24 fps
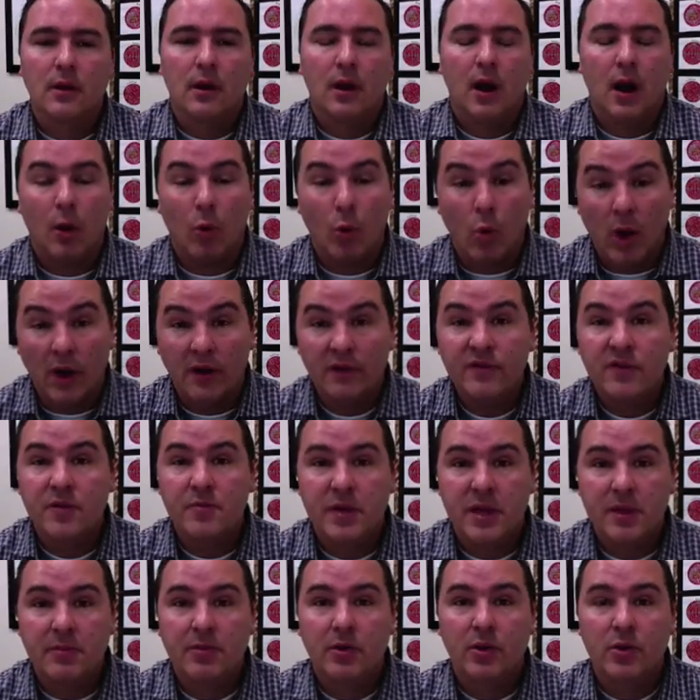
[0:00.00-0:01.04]
Uh, one of the
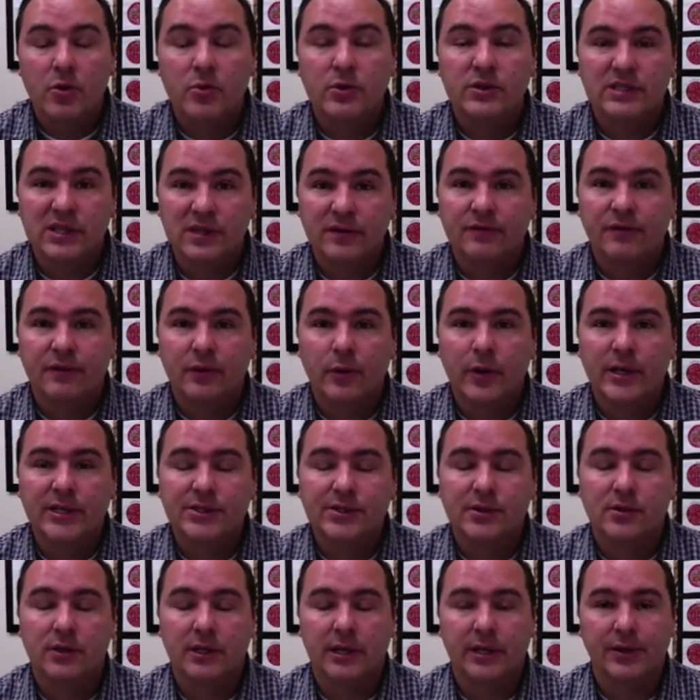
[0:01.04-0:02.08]
people who was
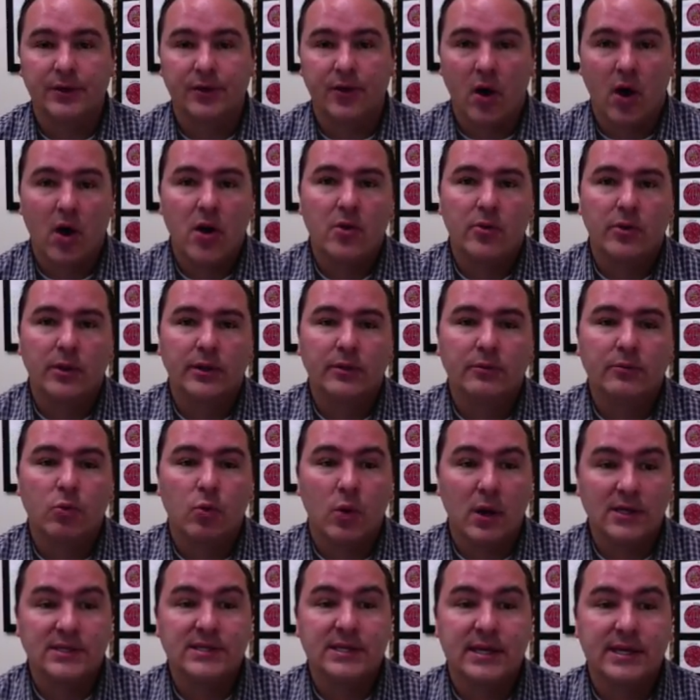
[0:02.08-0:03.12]
influential in Darwin
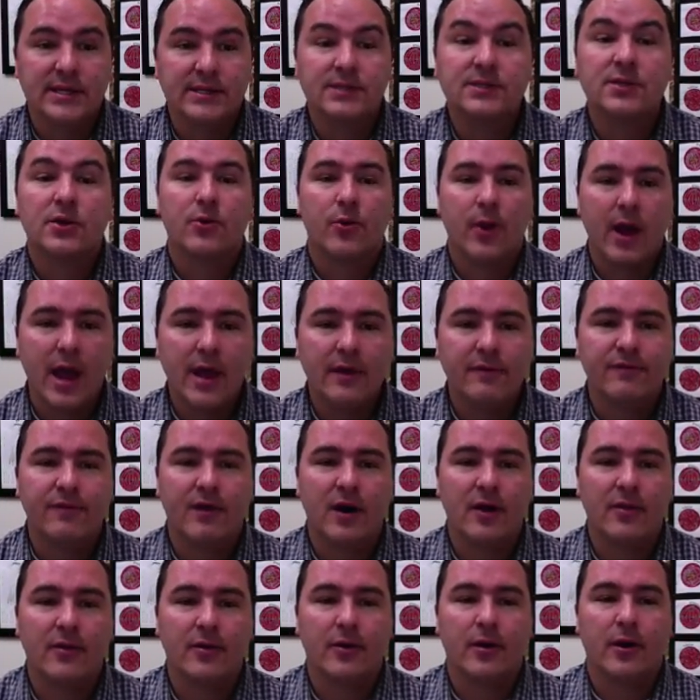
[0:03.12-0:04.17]
was his
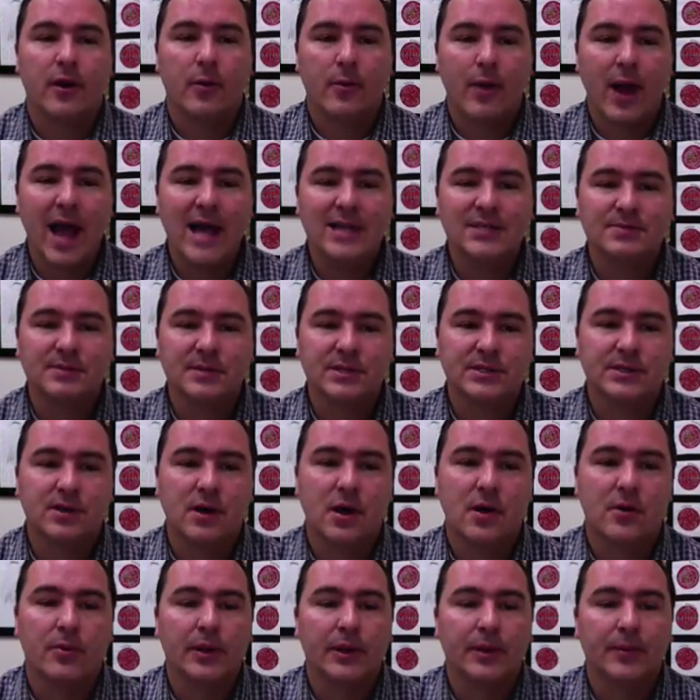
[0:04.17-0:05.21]
grandfather, Erasmus
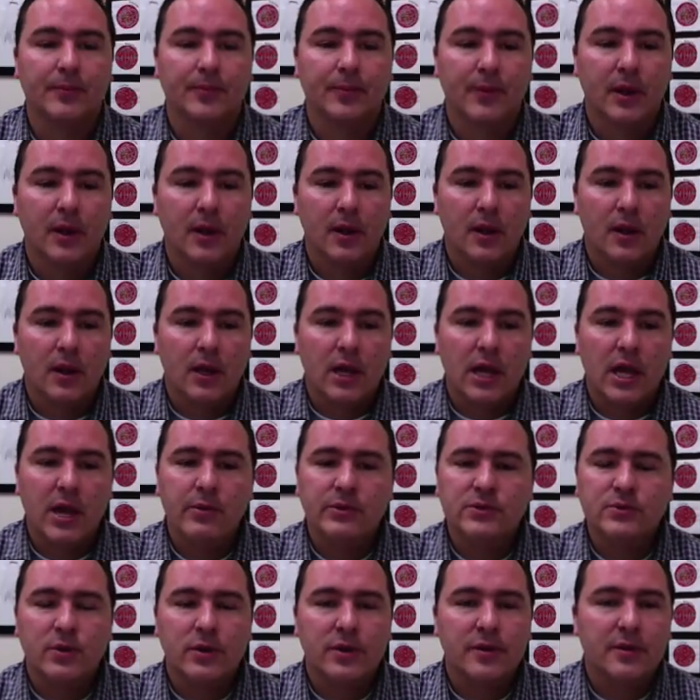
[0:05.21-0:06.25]
Darwin. He
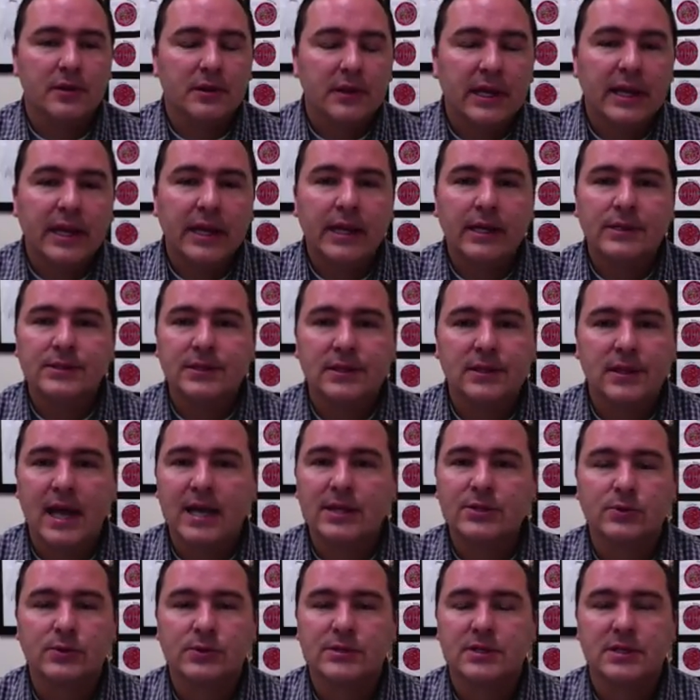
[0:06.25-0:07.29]
was one of the leading
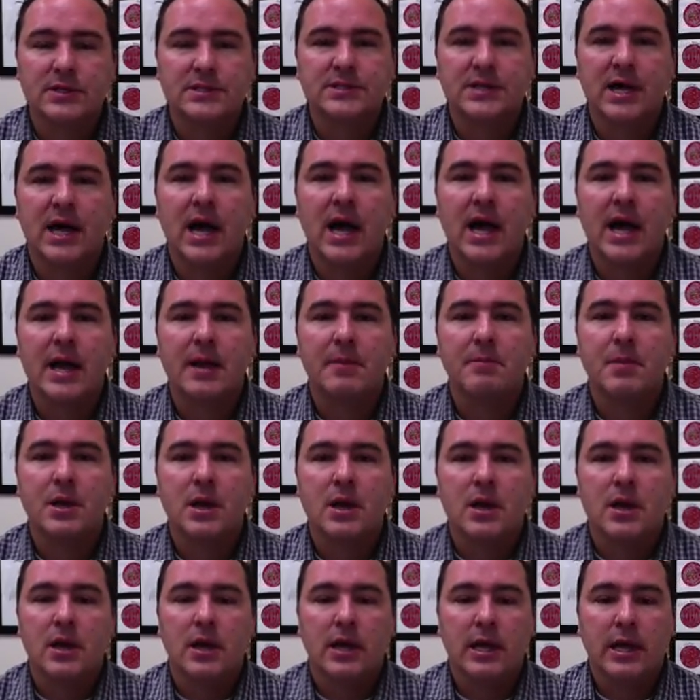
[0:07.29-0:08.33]
intellectuals at the time
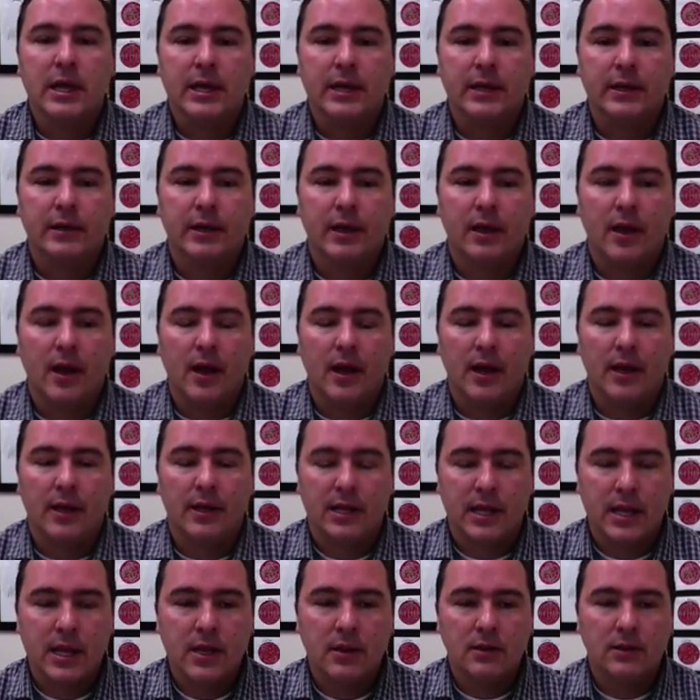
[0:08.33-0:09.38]
in uh,
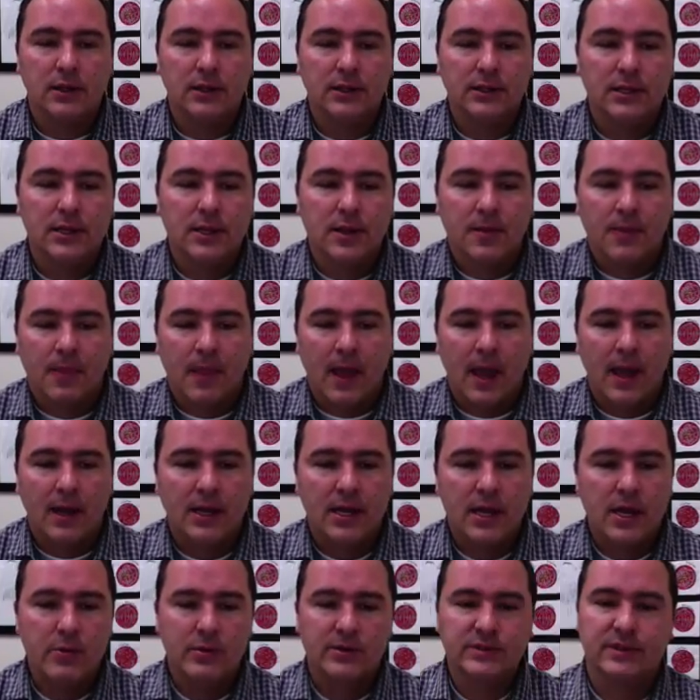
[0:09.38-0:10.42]
England, and
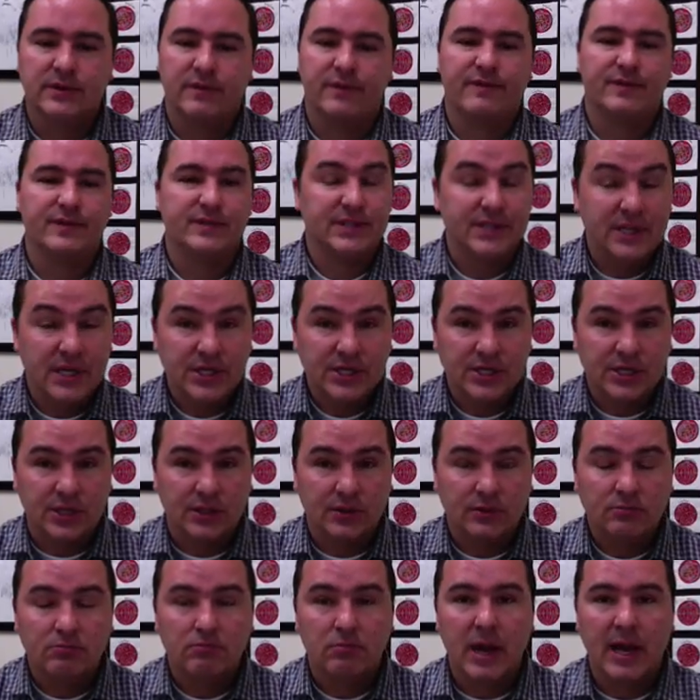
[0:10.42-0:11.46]
he was a
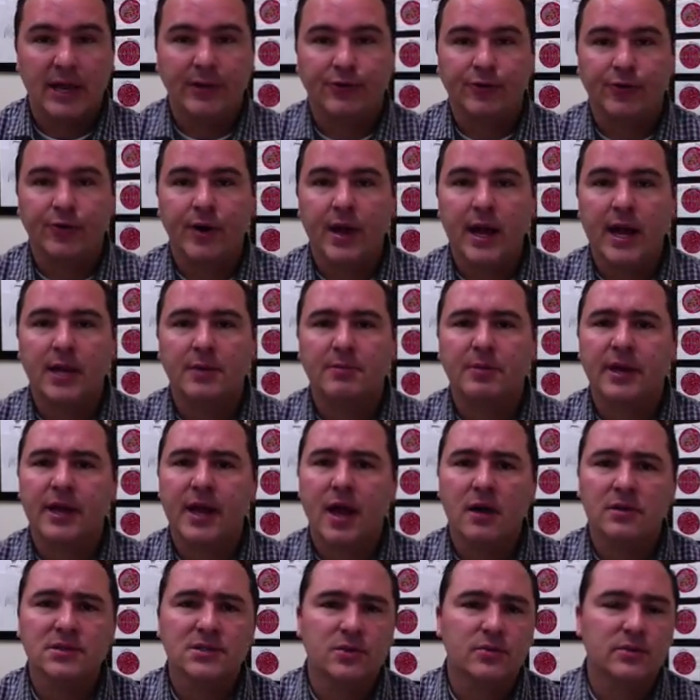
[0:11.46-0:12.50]
physician by trade, but he
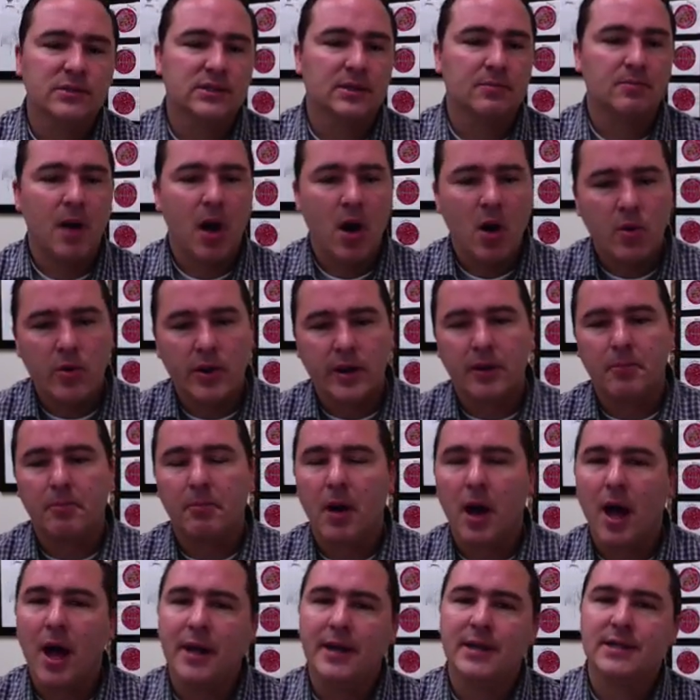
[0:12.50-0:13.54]
also was a poet, a
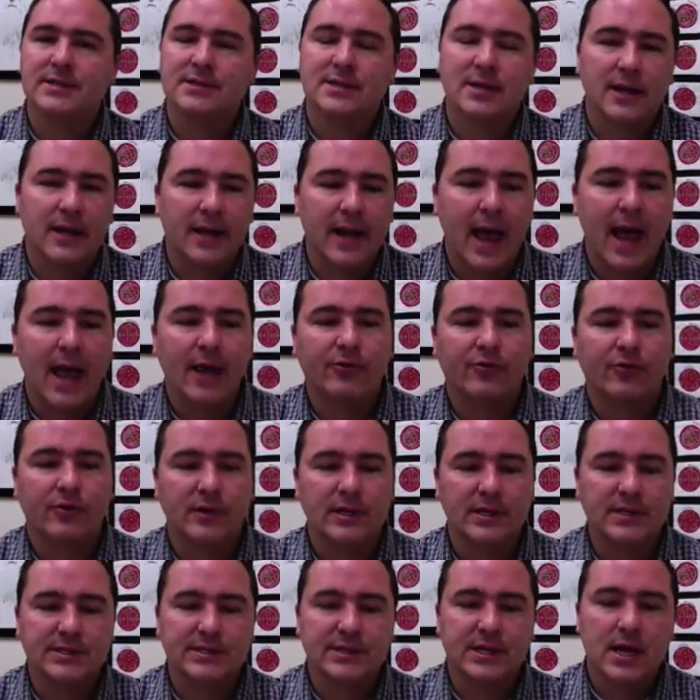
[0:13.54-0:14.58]
botanist, and a
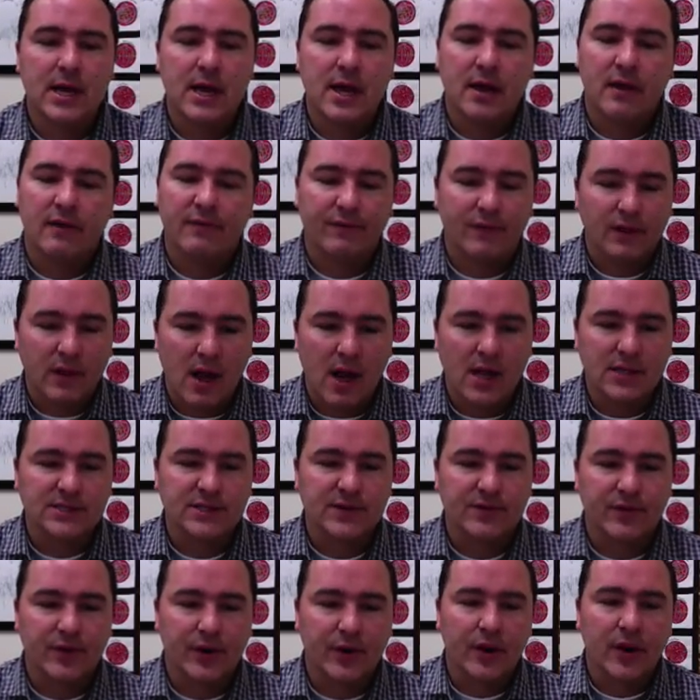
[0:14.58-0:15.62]
naturalist, a
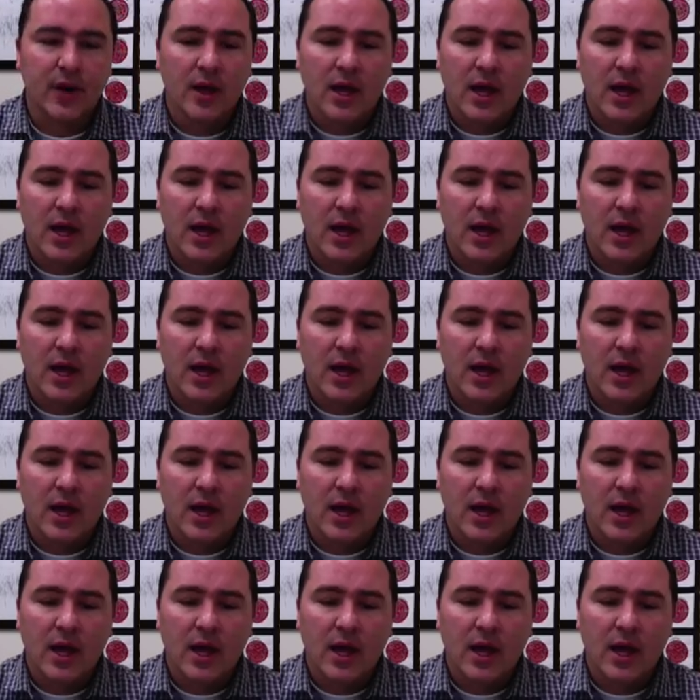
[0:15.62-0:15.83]
philosopher.